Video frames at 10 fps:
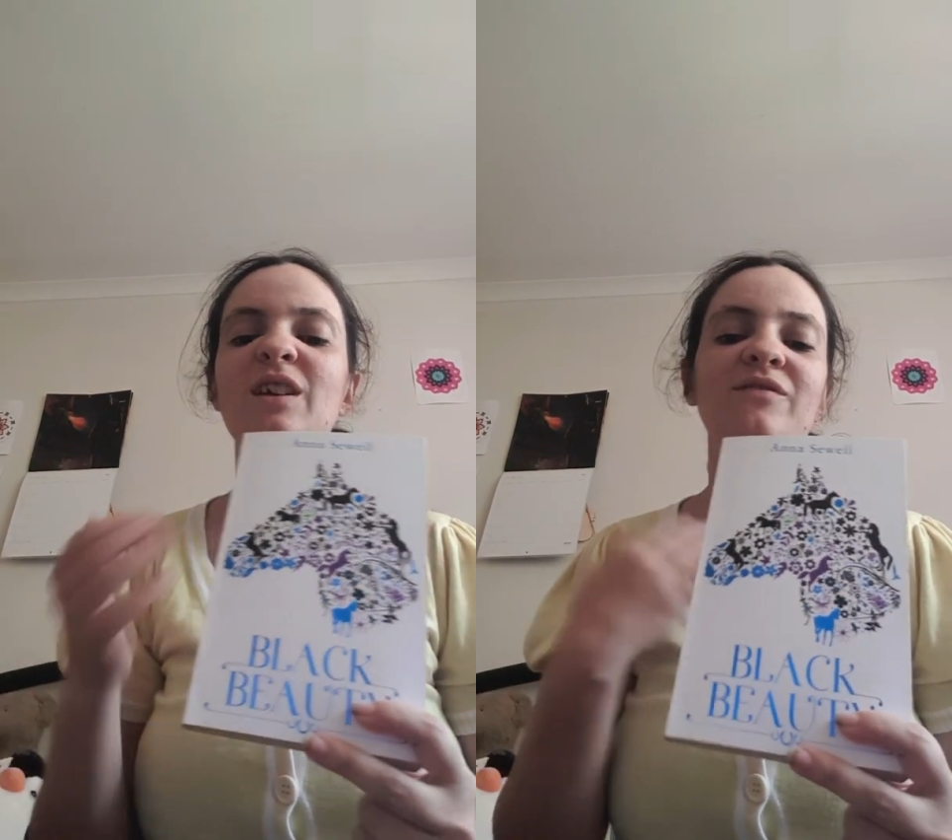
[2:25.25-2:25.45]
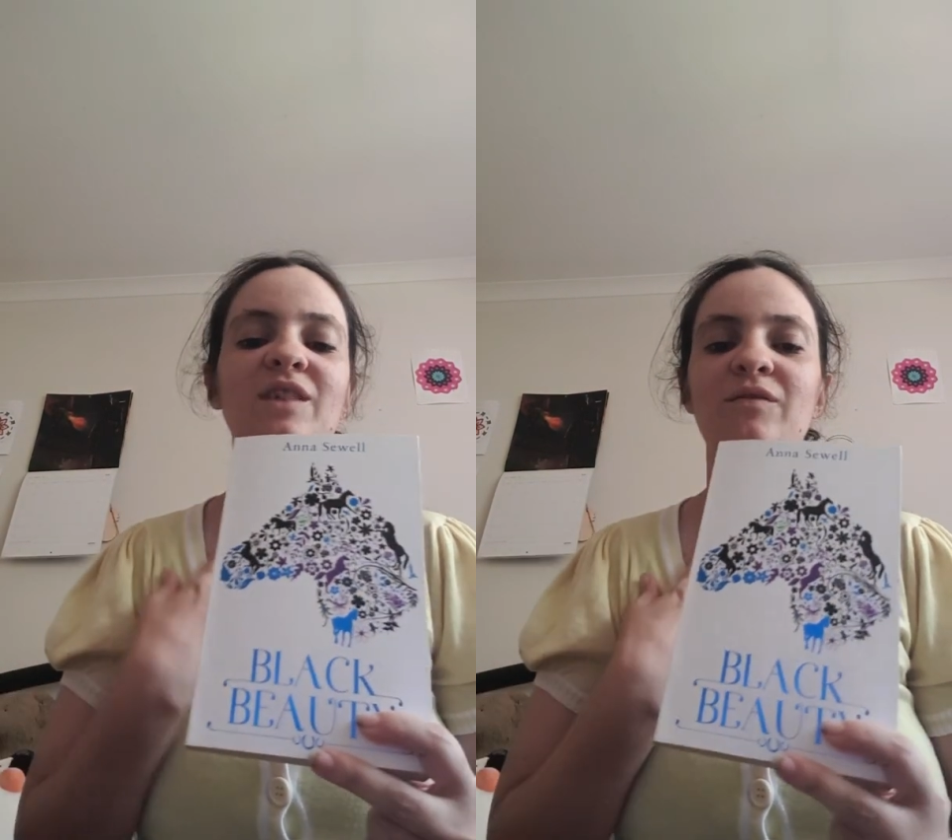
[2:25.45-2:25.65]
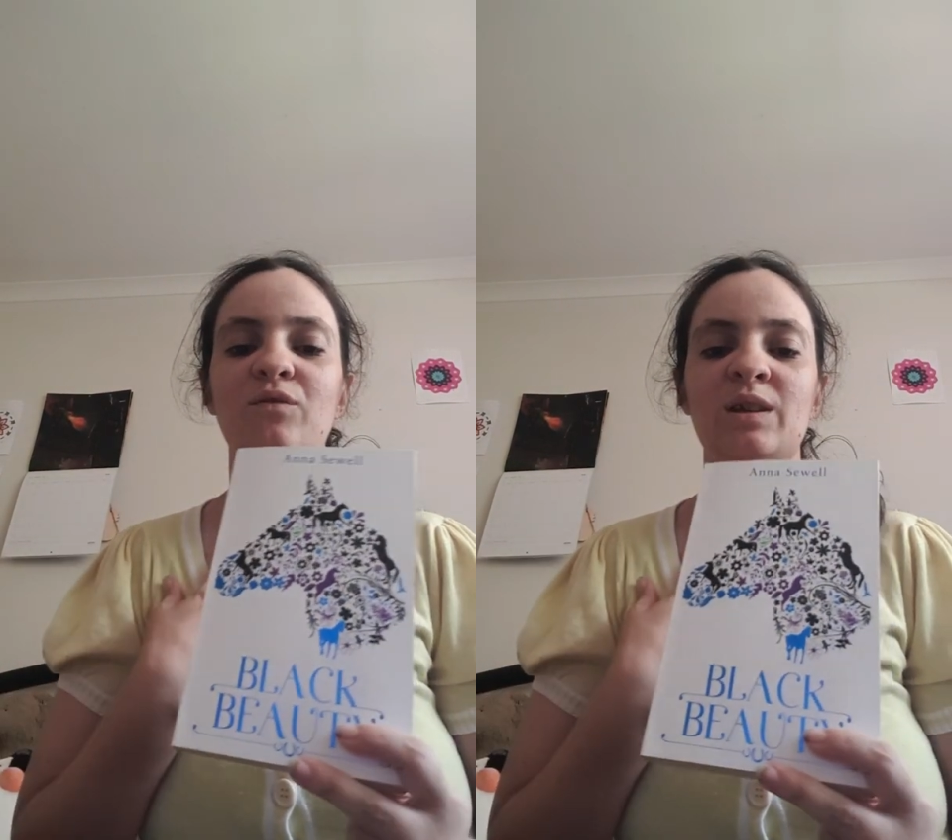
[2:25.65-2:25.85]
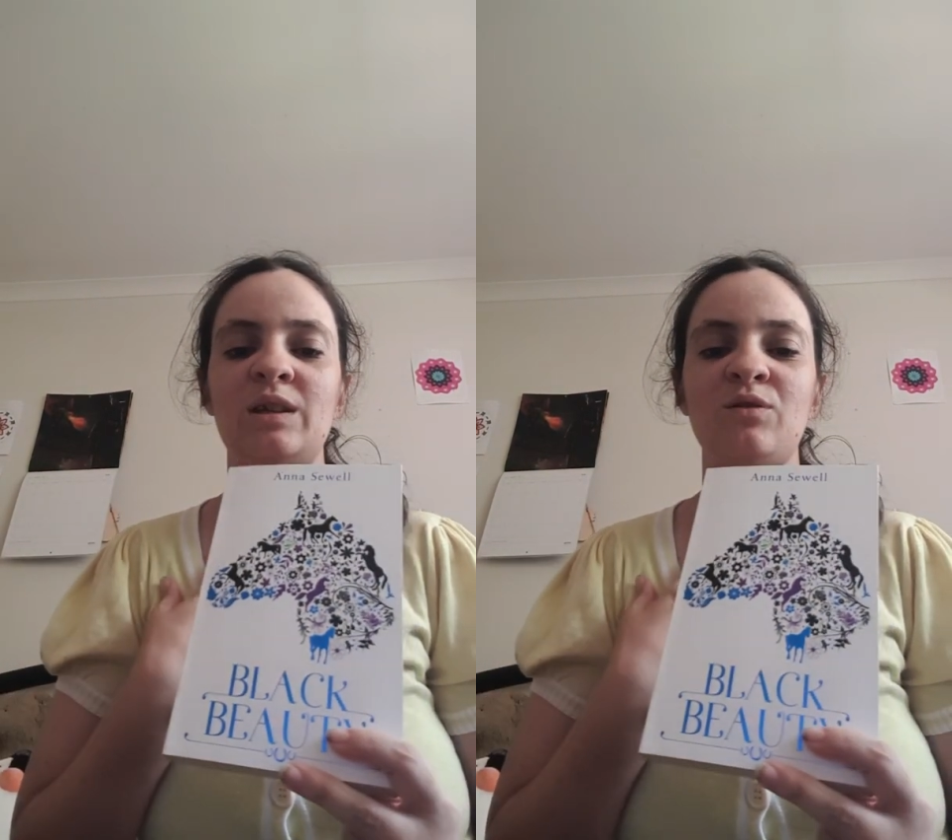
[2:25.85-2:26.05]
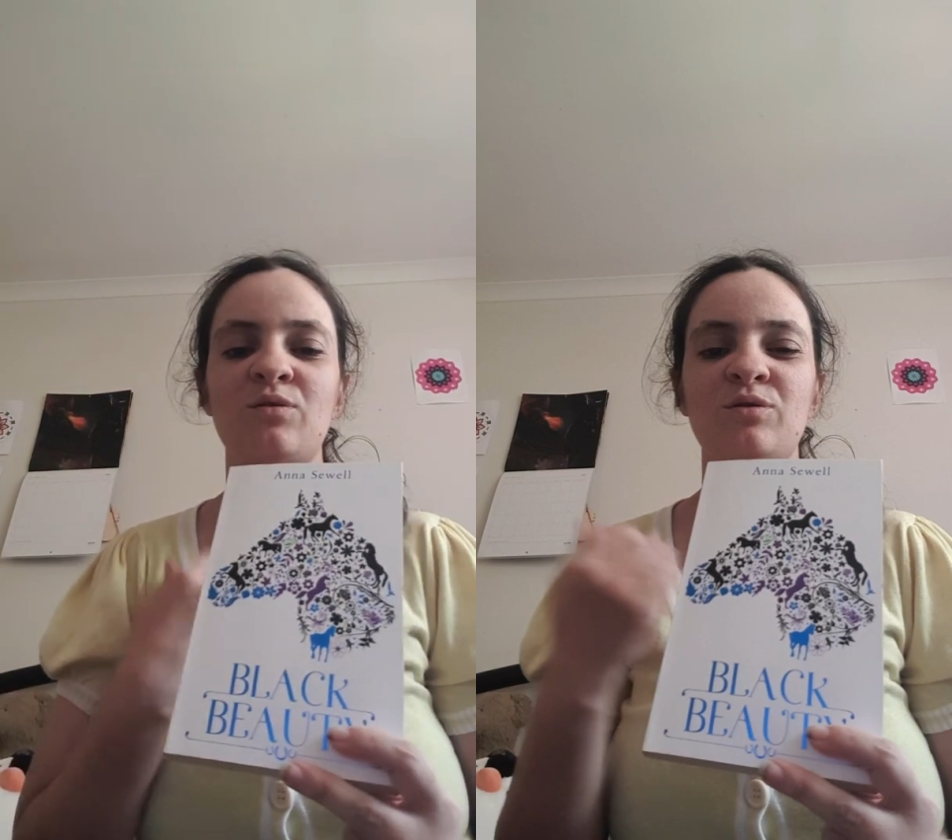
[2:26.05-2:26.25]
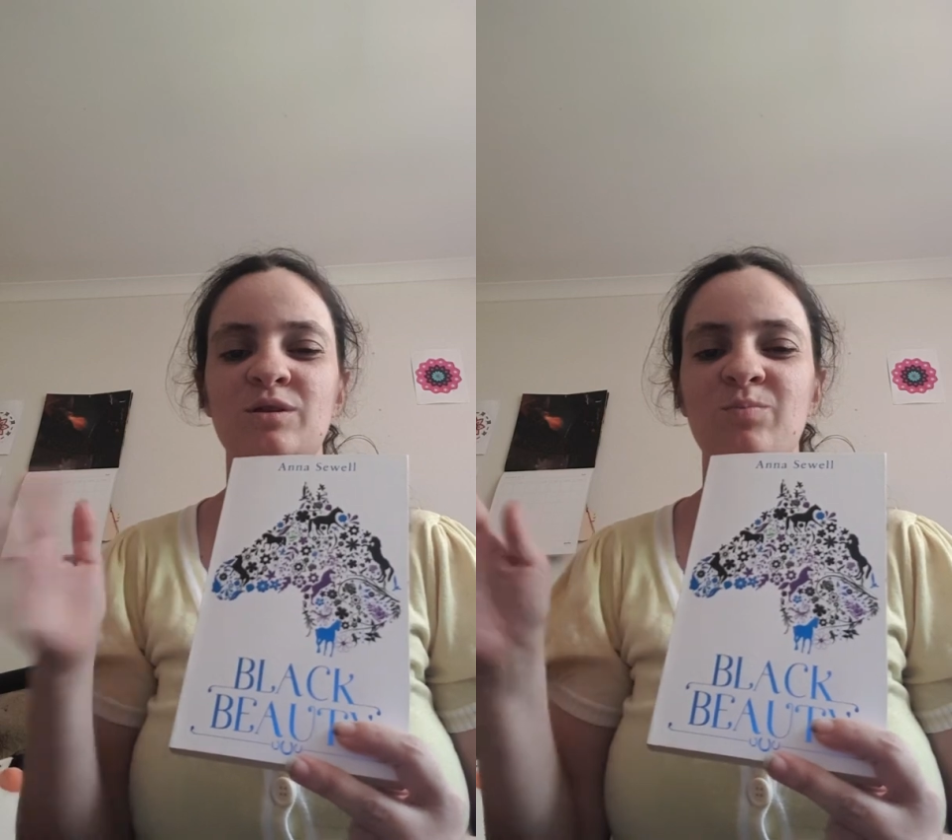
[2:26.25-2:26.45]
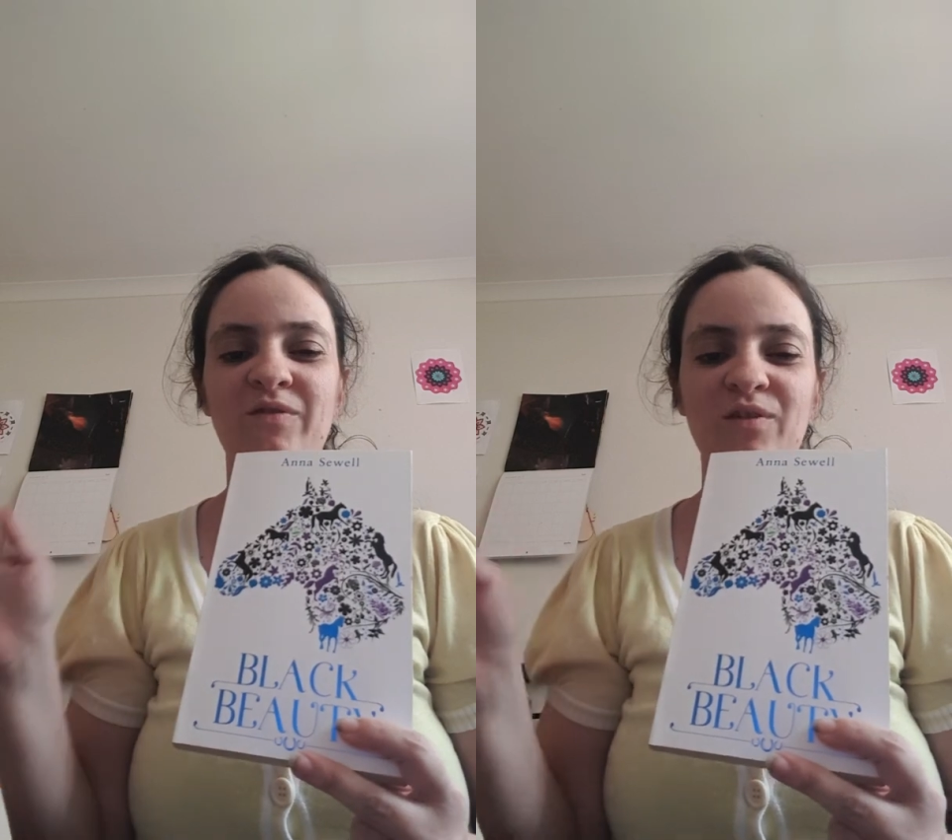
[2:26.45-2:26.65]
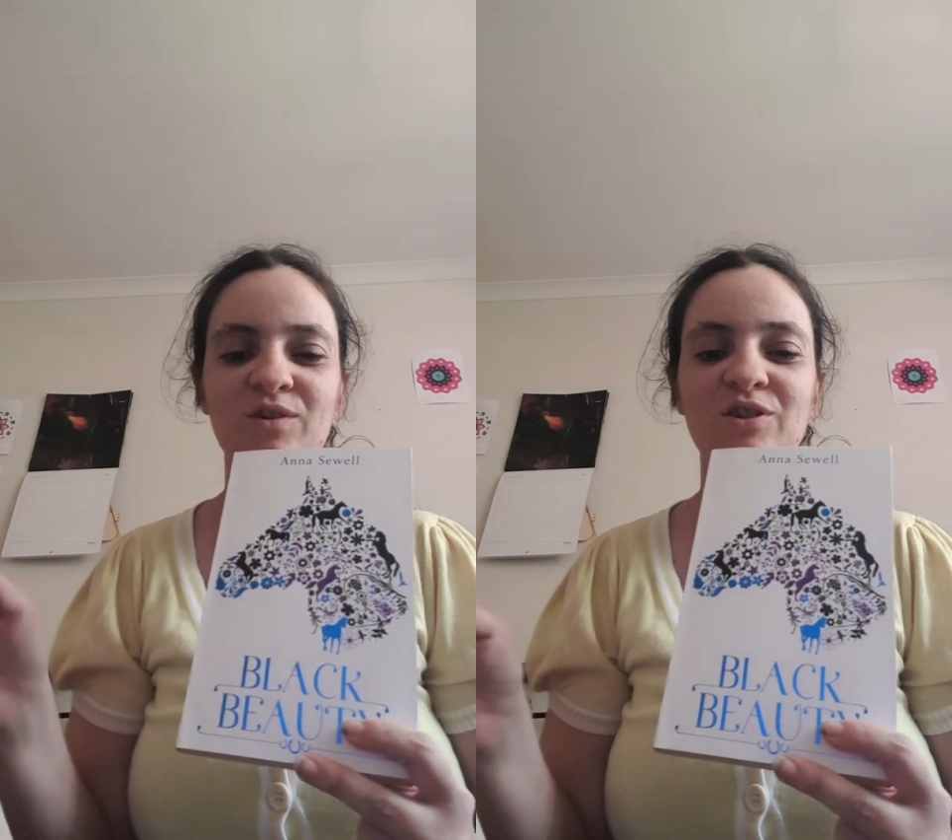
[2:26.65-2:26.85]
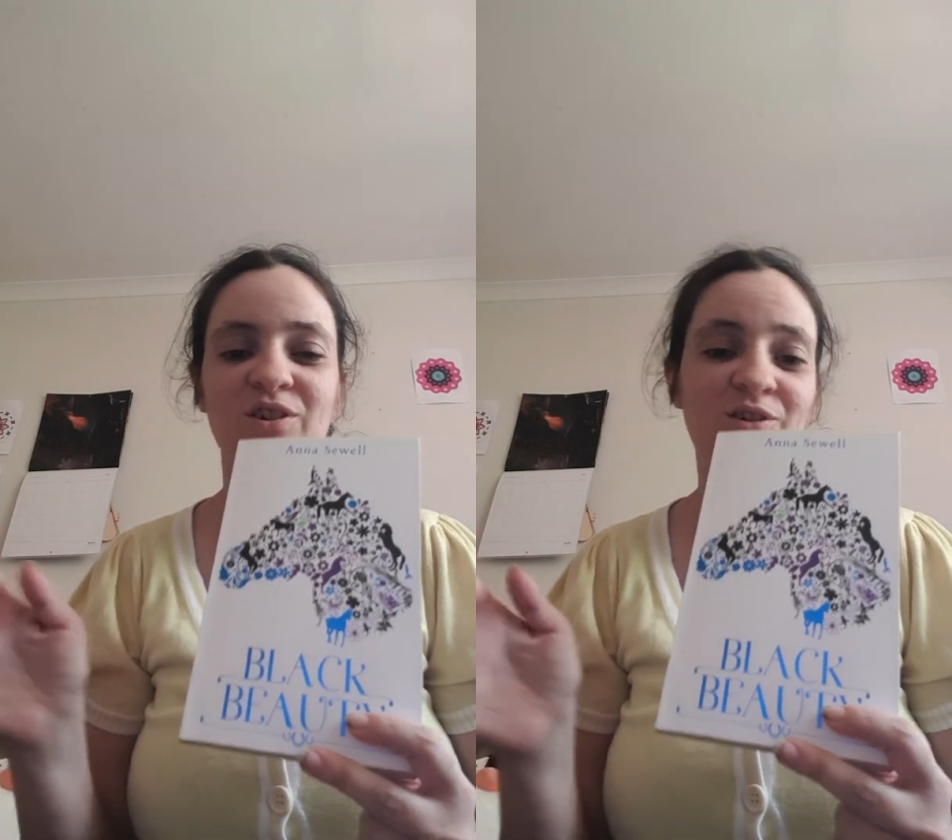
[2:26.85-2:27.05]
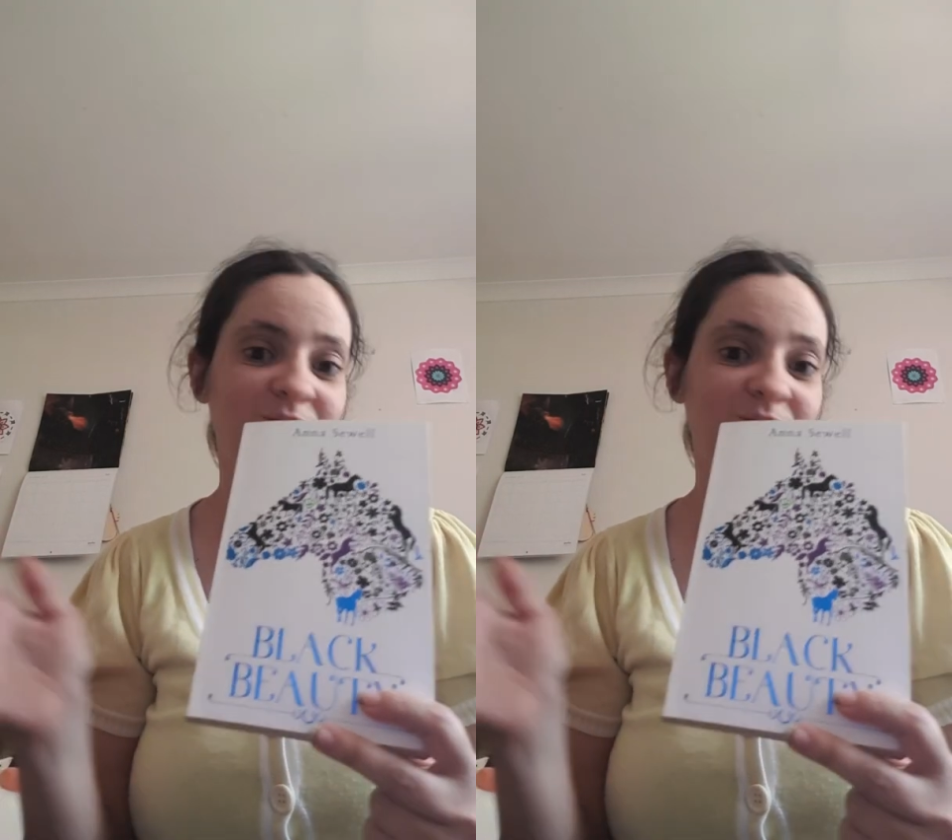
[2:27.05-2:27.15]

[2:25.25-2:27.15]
I've never ridden a horse before, so